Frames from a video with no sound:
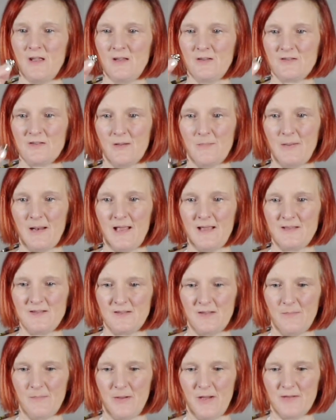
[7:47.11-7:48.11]
So place
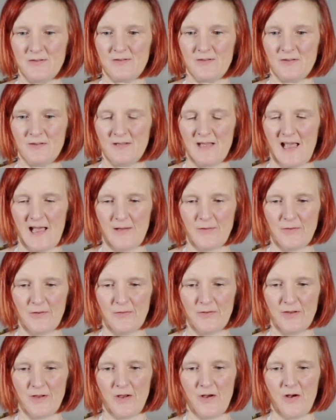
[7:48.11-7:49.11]
the button down
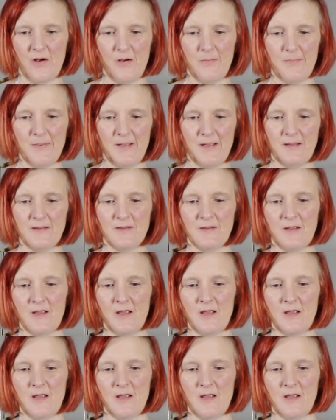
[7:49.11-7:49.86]
on the carpet,